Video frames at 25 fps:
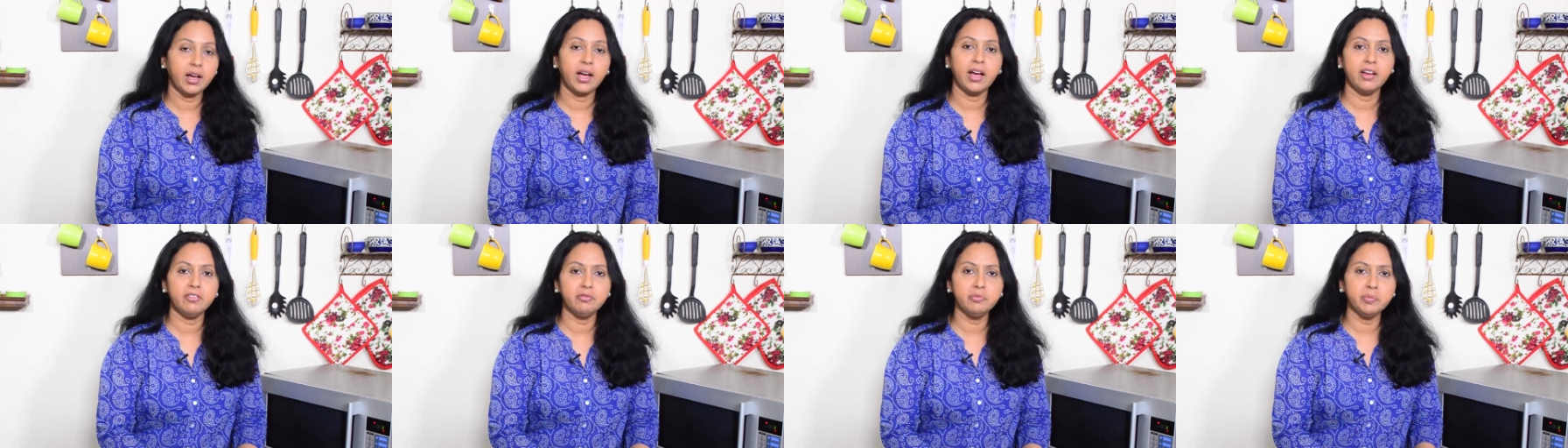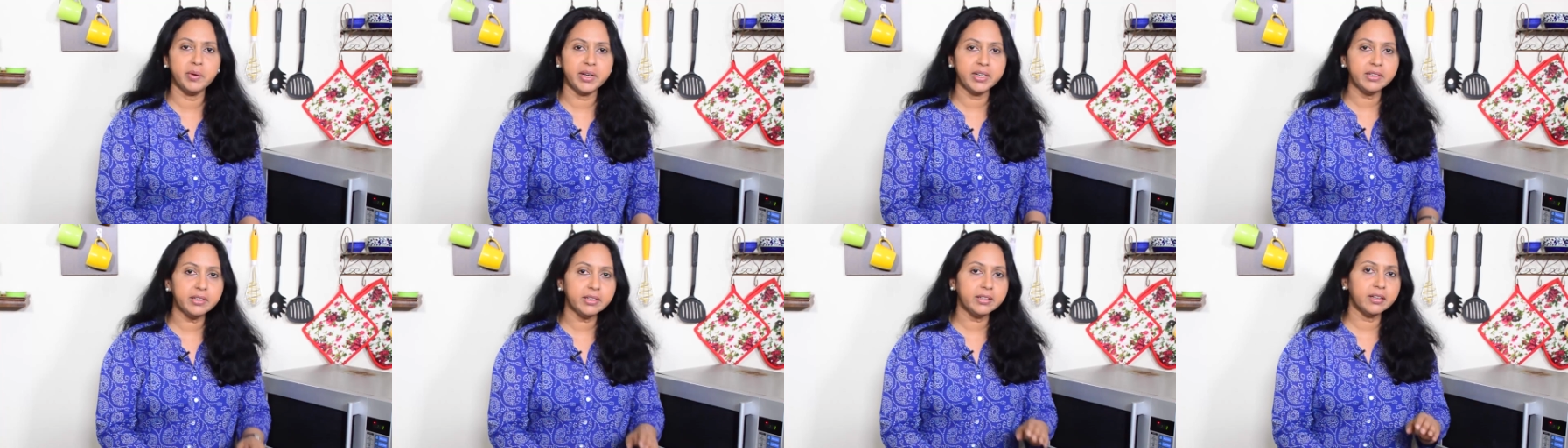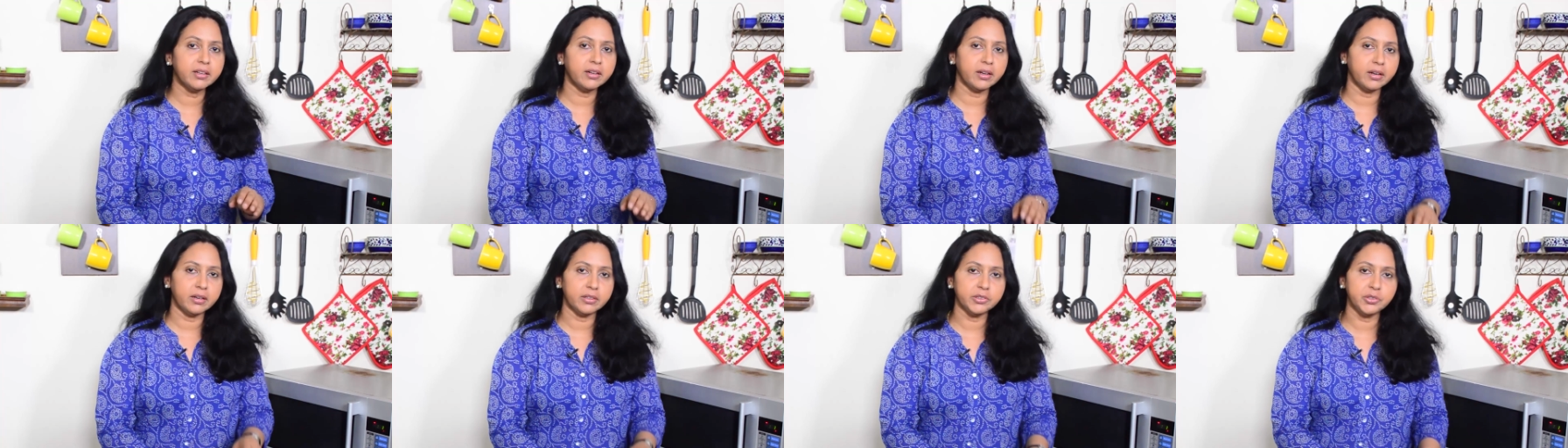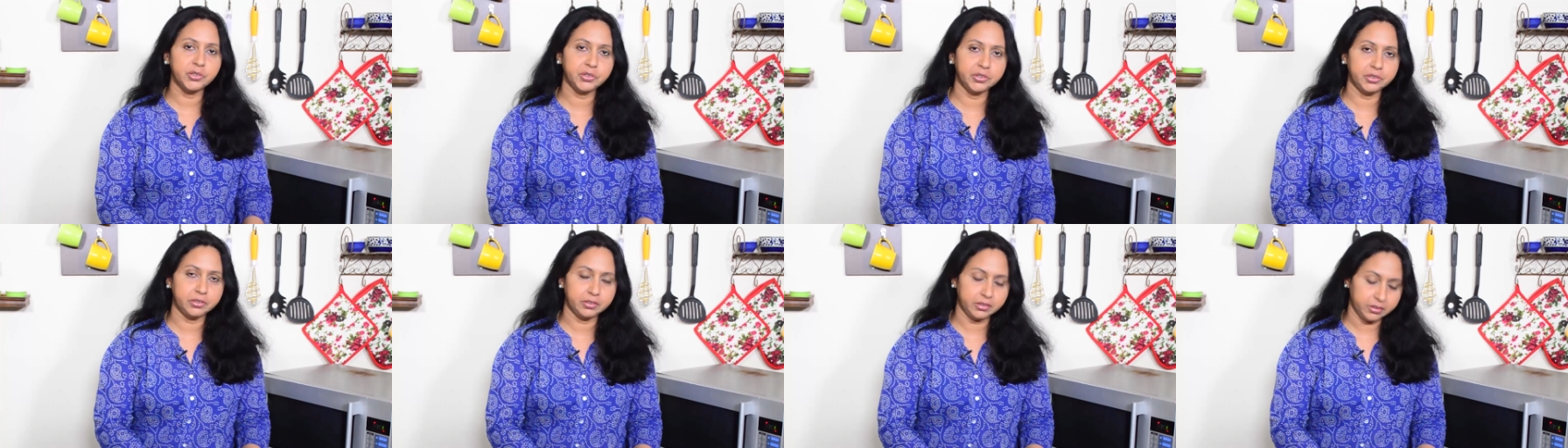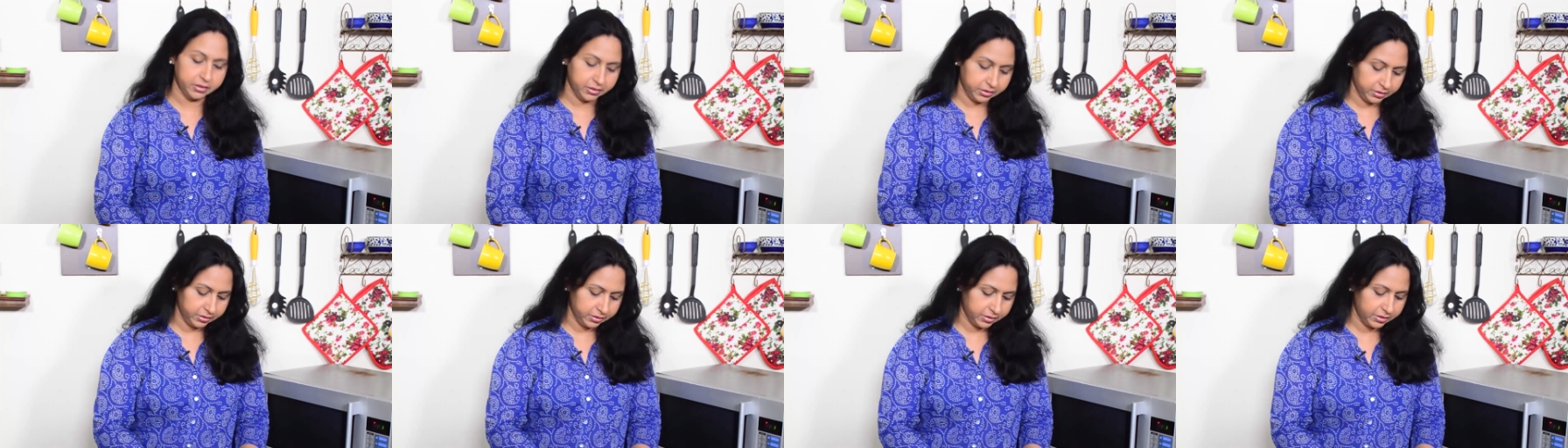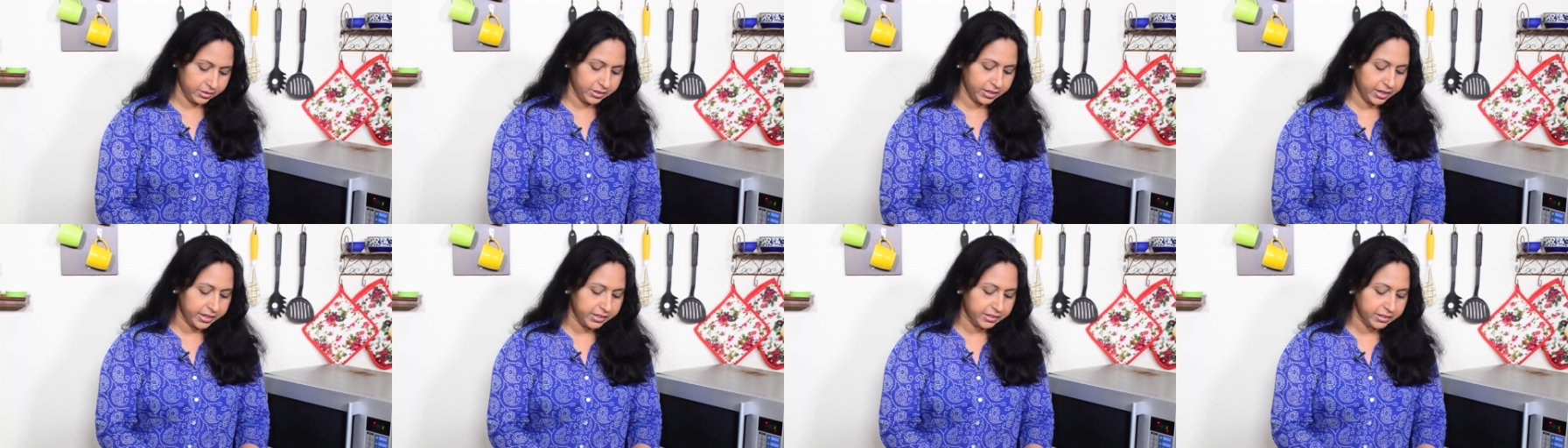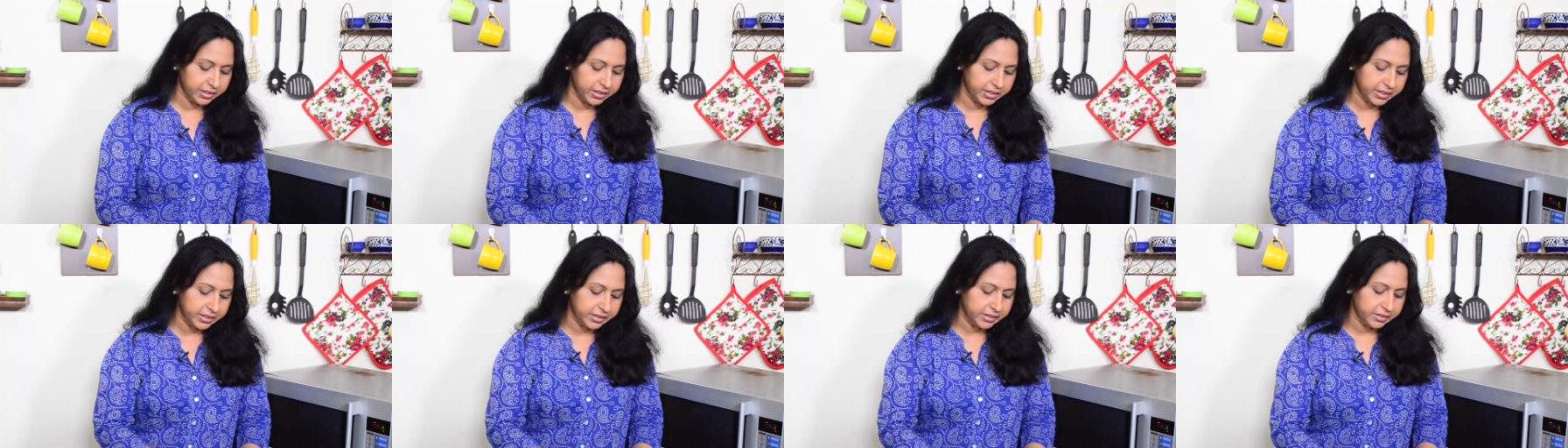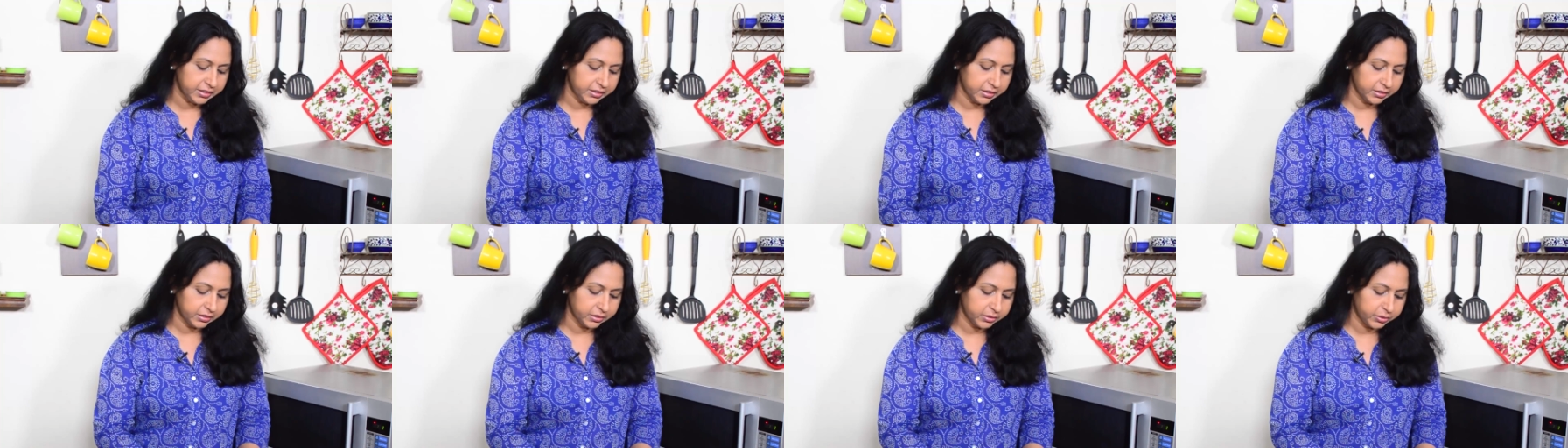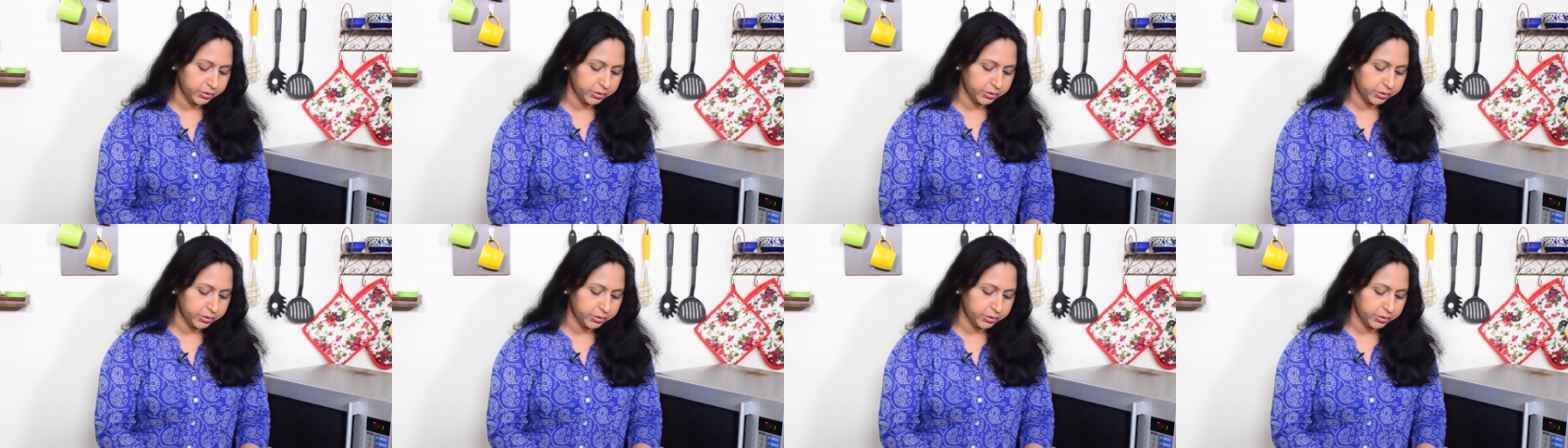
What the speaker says: I've made the ganache slightly